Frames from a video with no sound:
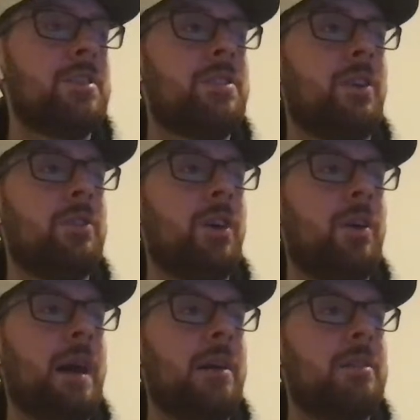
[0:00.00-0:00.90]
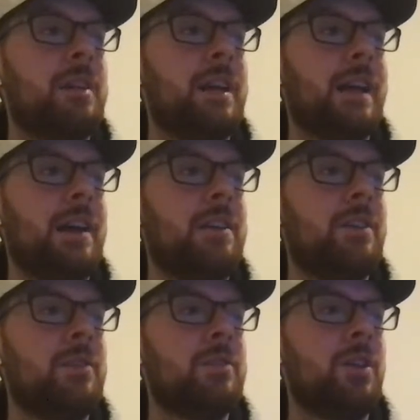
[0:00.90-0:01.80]
I just don't know how.
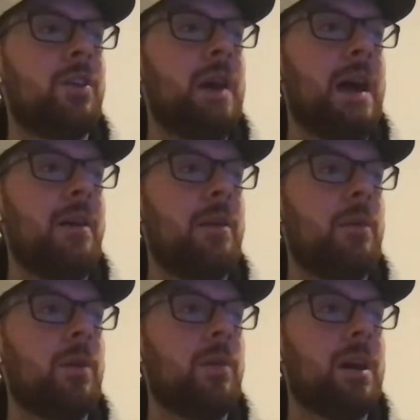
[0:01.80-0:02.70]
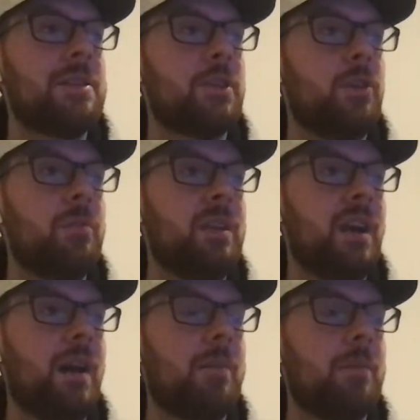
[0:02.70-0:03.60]
Like, I don't know how I want to
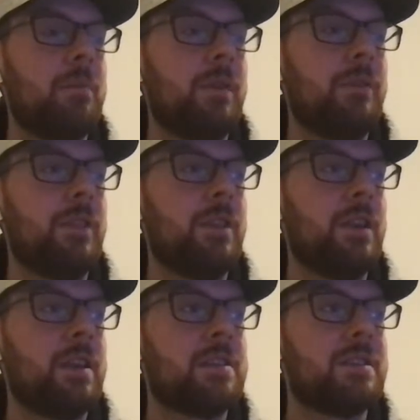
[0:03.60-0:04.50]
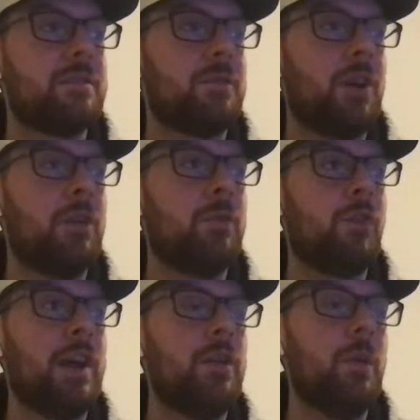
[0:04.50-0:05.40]
watch Obi Toppin play for the Knicks
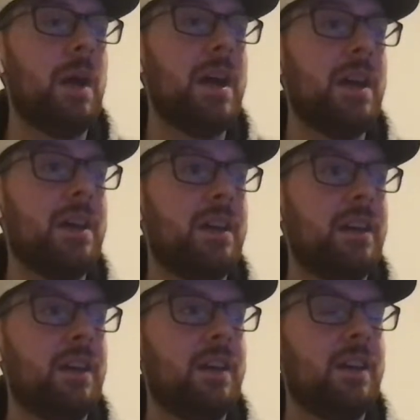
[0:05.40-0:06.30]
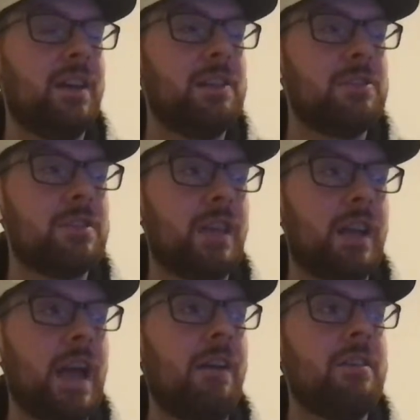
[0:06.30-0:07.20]
right away.
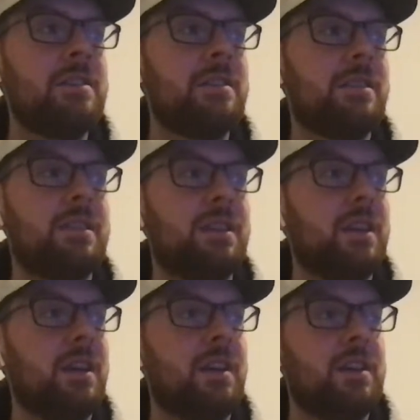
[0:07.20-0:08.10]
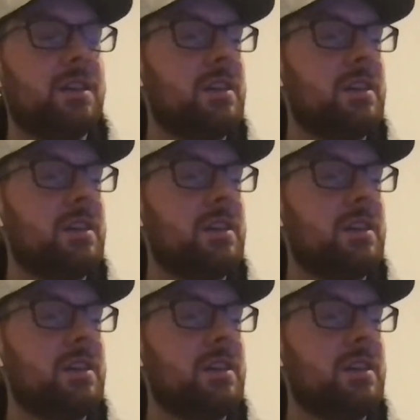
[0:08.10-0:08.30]
It's just like, how does